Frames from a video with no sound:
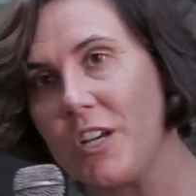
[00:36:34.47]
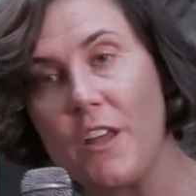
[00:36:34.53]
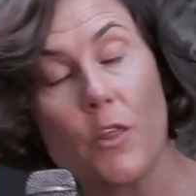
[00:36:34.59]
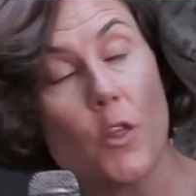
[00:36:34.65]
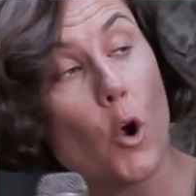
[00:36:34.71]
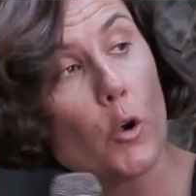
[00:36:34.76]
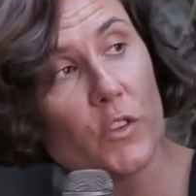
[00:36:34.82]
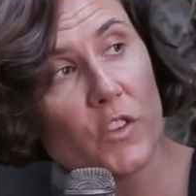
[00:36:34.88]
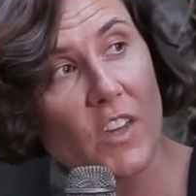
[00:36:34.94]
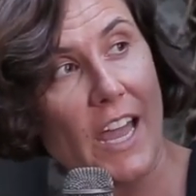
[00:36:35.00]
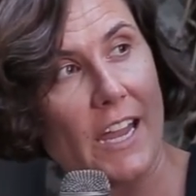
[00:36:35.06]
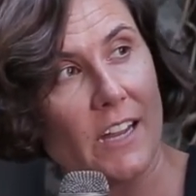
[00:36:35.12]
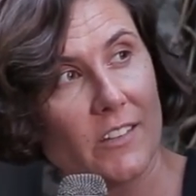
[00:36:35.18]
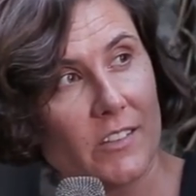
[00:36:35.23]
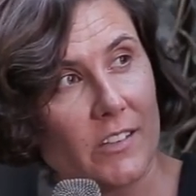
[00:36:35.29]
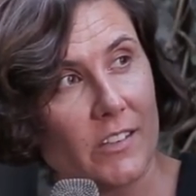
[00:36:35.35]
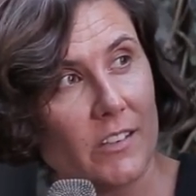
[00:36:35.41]
And those
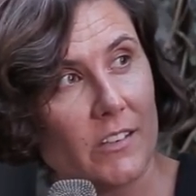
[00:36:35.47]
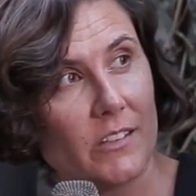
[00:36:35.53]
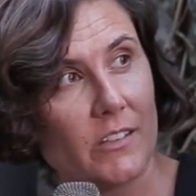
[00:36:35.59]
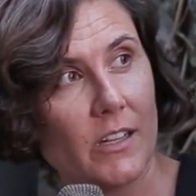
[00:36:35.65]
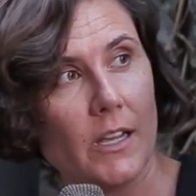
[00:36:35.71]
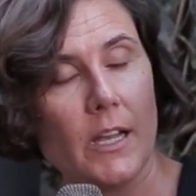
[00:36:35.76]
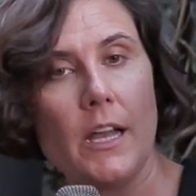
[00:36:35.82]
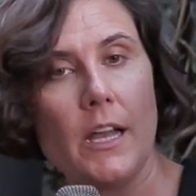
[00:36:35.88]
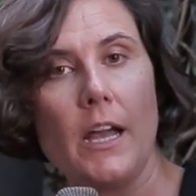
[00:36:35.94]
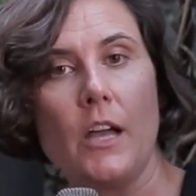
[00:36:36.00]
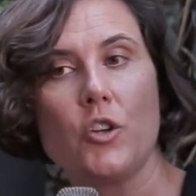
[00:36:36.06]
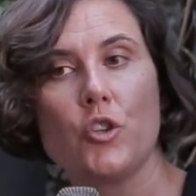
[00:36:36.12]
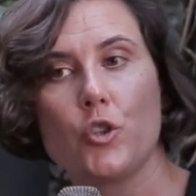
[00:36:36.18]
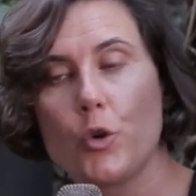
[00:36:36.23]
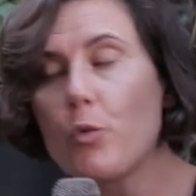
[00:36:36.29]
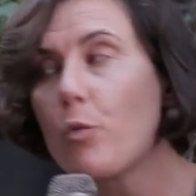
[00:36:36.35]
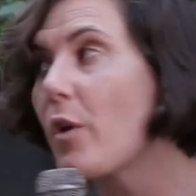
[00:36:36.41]
cases
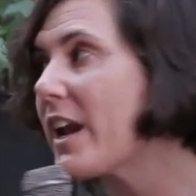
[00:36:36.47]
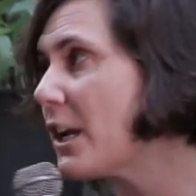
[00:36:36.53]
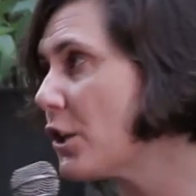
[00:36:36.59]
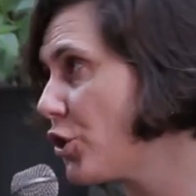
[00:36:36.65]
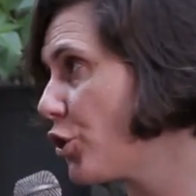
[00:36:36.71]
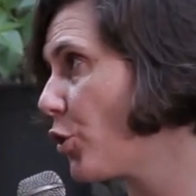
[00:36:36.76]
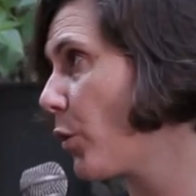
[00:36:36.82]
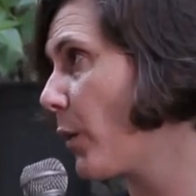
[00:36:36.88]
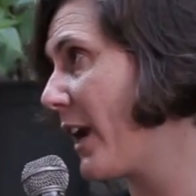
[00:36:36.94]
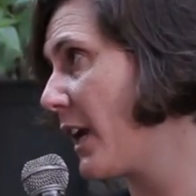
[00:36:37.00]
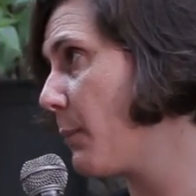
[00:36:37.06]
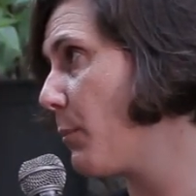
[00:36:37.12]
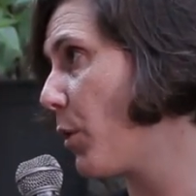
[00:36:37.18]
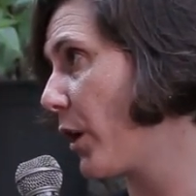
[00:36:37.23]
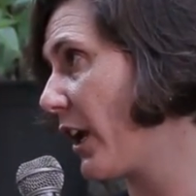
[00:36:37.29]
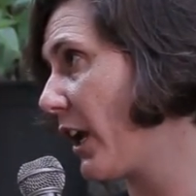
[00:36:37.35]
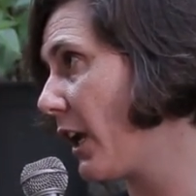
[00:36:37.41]
should reassure
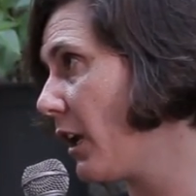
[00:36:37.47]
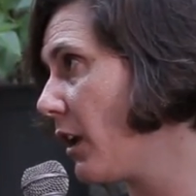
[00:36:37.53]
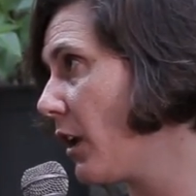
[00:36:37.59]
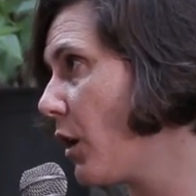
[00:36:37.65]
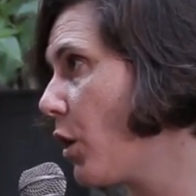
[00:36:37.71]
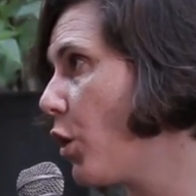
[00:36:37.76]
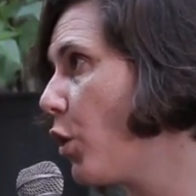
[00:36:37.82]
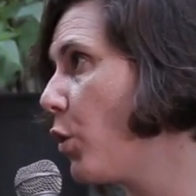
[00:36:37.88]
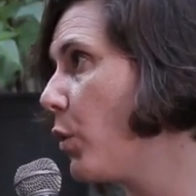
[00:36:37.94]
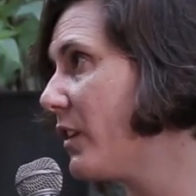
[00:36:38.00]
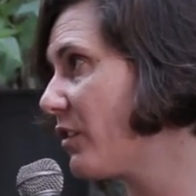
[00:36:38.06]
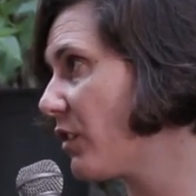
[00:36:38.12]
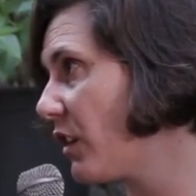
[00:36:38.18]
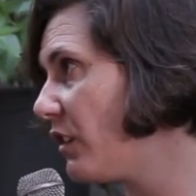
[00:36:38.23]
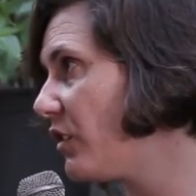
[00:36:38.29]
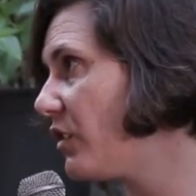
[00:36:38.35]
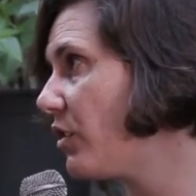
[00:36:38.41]
anybody who is
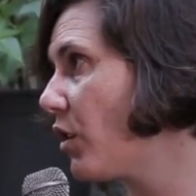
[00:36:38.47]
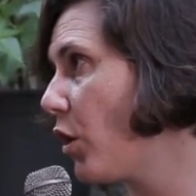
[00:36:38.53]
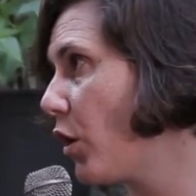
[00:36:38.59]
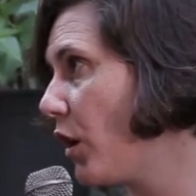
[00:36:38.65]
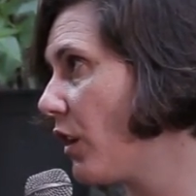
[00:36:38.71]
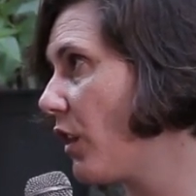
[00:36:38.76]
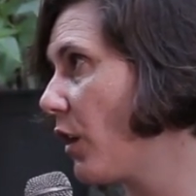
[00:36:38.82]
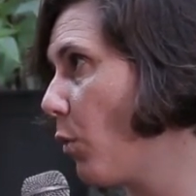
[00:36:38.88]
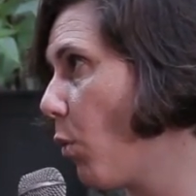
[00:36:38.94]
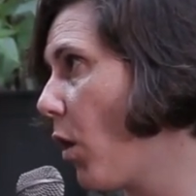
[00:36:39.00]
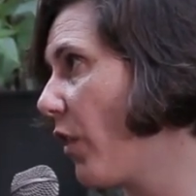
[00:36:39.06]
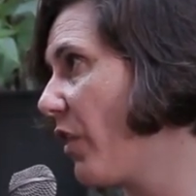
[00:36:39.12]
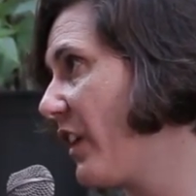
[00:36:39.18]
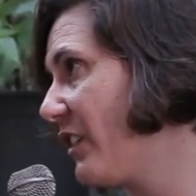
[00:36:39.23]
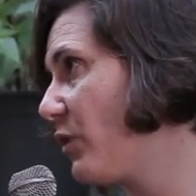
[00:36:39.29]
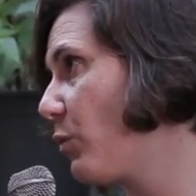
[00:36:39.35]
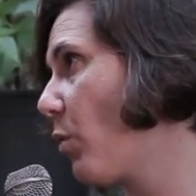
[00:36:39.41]
concerned that what
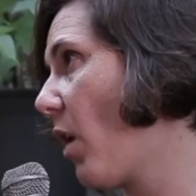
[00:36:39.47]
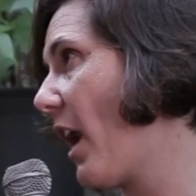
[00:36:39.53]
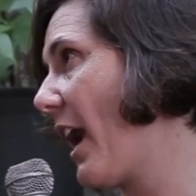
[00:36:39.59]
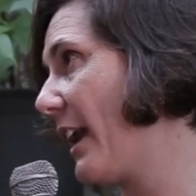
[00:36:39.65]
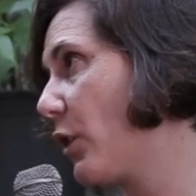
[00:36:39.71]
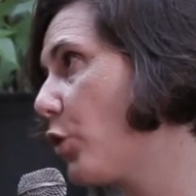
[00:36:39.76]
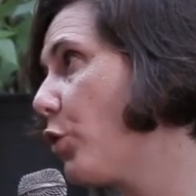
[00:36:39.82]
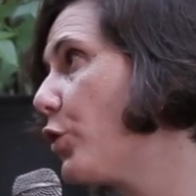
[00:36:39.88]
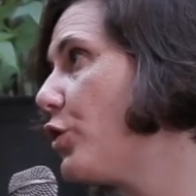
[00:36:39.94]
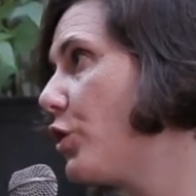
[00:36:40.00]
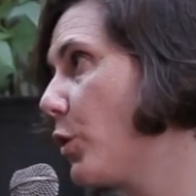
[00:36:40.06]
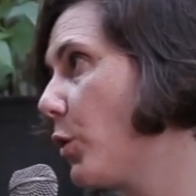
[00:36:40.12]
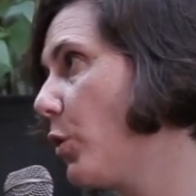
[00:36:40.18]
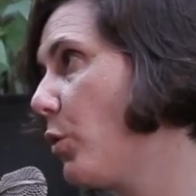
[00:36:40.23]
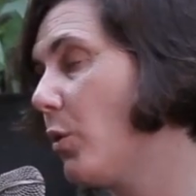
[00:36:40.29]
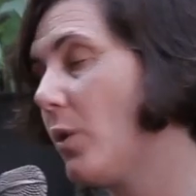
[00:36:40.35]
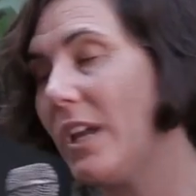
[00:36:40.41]
this right could
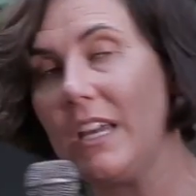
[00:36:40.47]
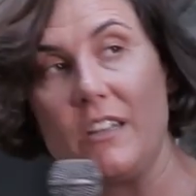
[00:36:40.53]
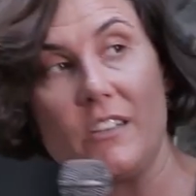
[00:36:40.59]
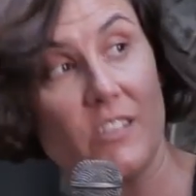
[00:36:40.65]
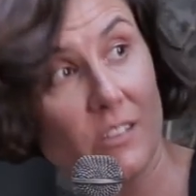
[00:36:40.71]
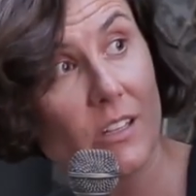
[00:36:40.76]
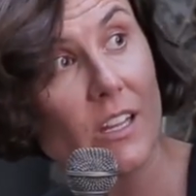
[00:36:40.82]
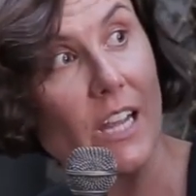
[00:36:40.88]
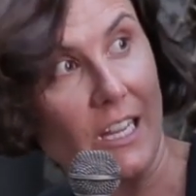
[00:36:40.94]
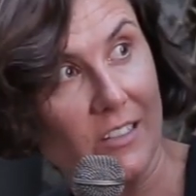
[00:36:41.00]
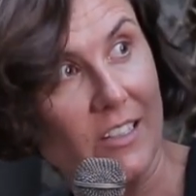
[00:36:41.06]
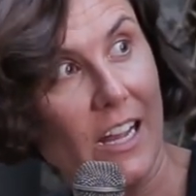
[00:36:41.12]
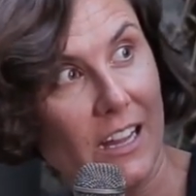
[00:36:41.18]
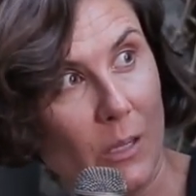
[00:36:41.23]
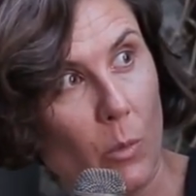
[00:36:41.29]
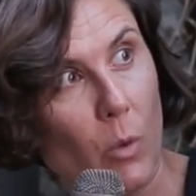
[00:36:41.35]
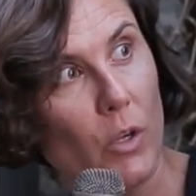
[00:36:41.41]
do is
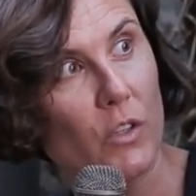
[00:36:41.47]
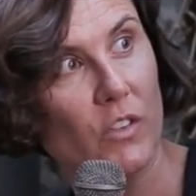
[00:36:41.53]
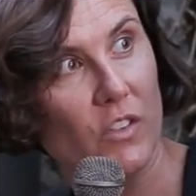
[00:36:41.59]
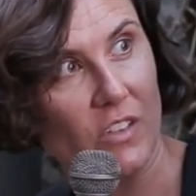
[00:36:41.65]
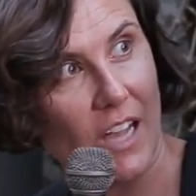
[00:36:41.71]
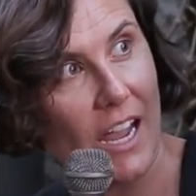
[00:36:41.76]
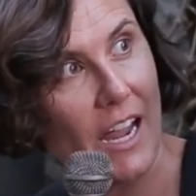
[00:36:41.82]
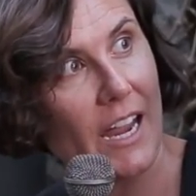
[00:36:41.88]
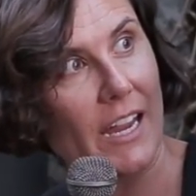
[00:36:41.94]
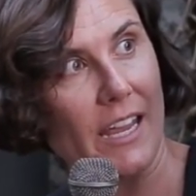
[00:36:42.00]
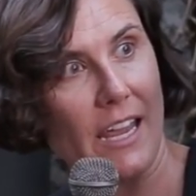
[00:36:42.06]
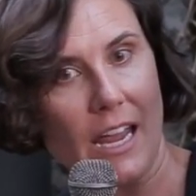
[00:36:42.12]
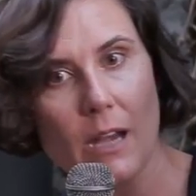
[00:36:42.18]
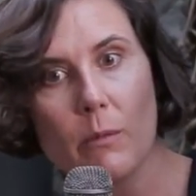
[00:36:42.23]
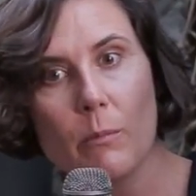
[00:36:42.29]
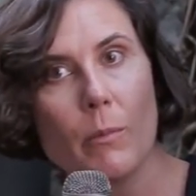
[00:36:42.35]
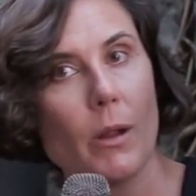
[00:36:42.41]
exactly what you say
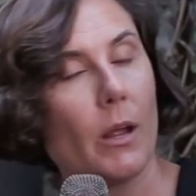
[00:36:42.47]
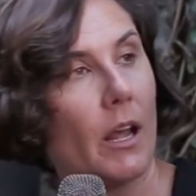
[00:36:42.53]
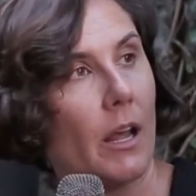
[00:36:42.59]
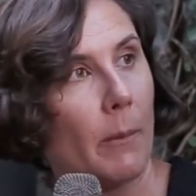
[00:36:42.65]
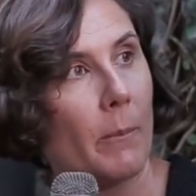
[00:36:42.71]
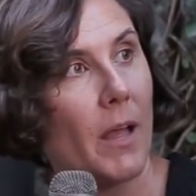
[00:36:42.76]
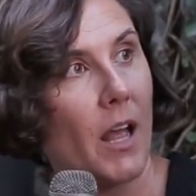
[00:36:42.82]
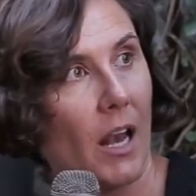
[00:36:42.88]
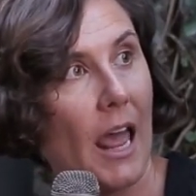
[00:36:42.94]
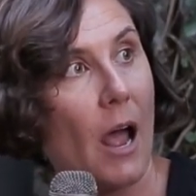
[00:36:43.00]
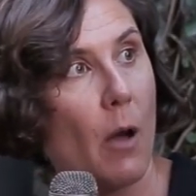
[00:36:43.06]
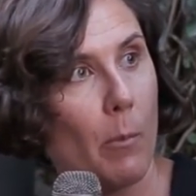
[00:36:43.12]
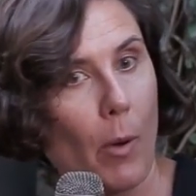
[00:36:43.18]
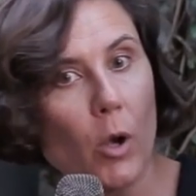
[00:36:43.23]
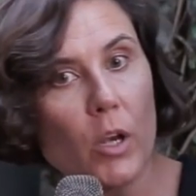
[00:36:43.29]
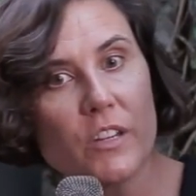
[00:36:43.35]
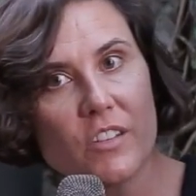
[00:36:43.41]
get um, allow
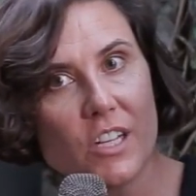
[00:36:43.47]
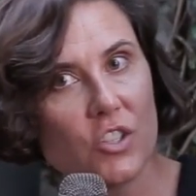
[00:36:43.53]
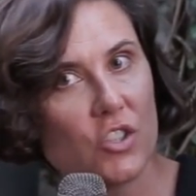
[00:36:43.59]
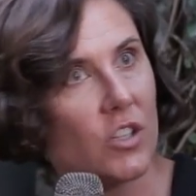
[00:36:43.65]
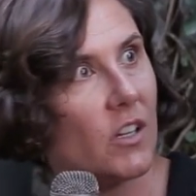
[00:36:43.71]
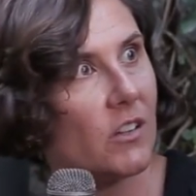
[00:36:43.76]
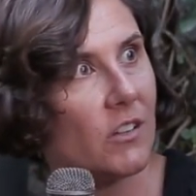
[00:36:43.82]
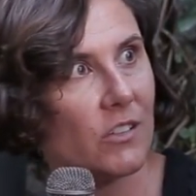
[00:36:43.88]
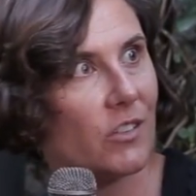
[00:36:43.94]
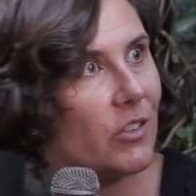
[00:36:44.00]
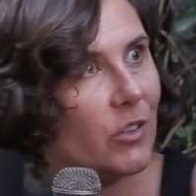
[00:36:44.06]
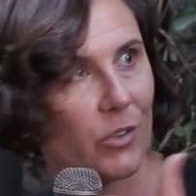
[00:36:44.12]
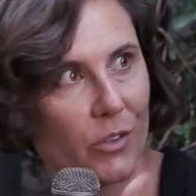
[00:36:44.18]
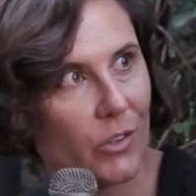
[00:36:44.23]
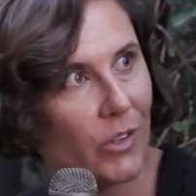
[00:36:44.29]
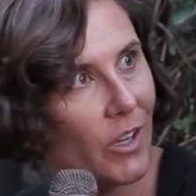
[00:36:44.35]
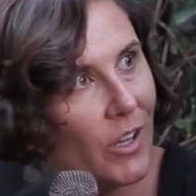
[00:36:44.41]
politicians
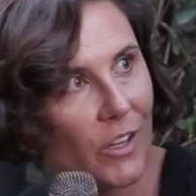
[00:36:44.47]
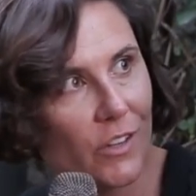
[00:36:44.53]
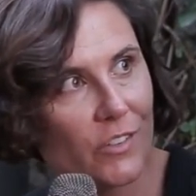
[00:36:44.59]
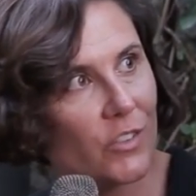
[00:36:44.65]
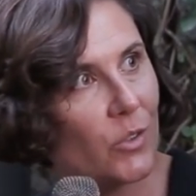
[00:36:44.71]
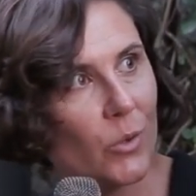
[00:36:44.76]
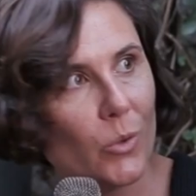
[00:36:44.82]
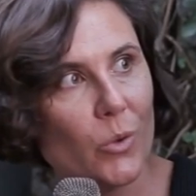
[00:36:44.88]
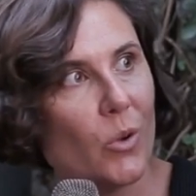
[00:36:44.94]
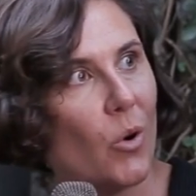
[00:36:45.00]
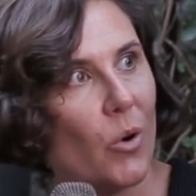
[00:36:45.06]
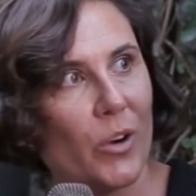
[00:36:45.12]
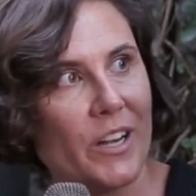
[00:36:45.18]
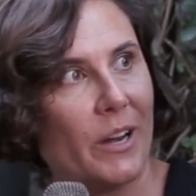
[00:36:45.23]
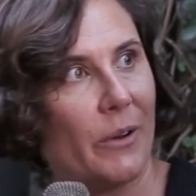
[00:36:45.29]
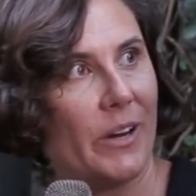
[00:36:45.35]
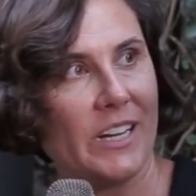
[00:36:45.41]
to sue
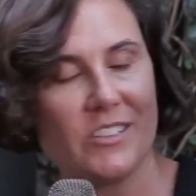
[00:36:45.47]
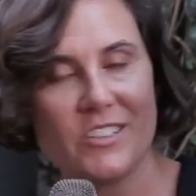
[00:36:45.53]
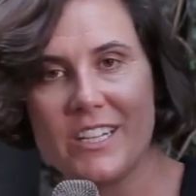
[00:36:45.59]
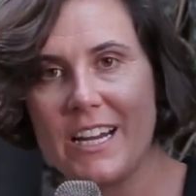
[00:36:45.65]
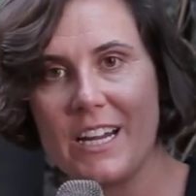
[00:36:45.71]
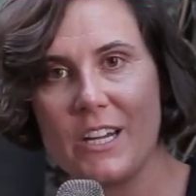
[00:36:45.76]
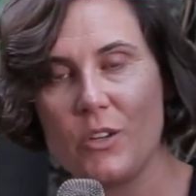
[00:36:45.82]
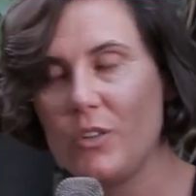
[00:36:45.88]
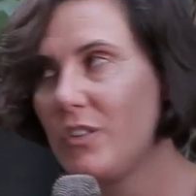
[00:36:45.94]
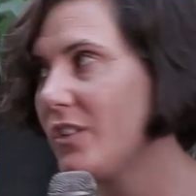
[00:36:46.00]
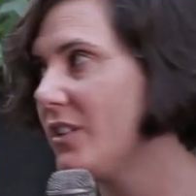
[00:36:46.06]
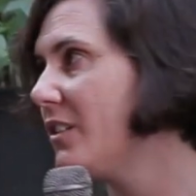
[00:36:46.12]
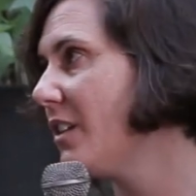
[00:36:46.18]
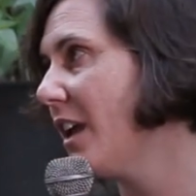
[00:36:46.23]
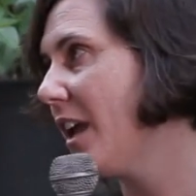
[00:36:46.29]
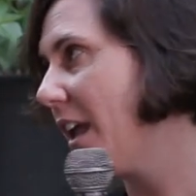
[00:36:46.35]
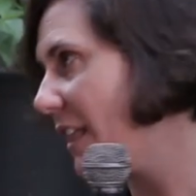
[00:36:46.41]
ordinary internet users.